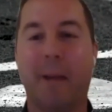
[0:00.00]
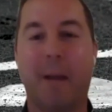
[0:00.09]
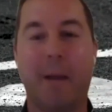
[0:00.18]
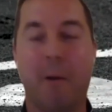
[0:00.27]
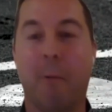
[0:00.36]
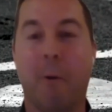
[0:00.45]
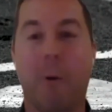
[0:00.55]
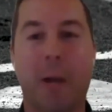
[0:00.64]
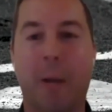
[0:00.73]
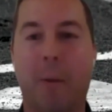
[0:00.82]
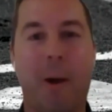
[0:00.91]
and then you're
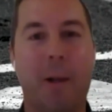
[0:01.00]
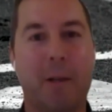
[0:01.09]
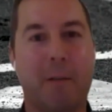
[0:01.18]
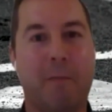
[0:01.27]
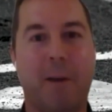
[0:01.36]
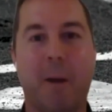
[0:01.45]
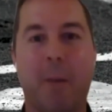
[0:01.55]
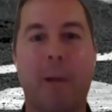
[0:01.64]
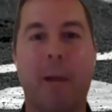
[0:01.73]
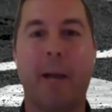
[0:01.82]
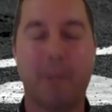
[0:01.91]
rolling a ball into fair
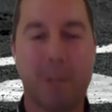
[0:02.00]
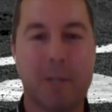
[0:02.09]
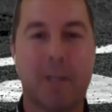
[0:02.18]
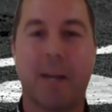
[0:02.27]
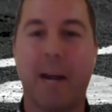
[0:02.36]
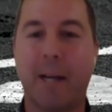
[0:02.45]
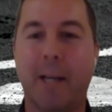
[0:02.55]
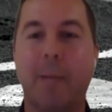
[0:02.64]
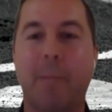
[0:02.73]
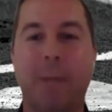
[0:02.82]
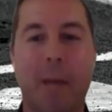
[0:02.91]
play just to kind of
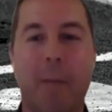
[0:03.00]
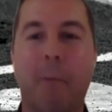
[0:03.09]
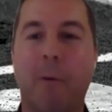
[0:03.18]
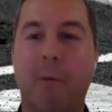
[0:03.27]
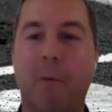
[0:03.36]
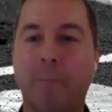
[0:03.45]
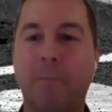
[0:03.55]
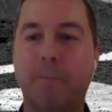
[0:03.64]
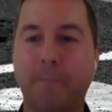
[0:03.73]
keep the game moving.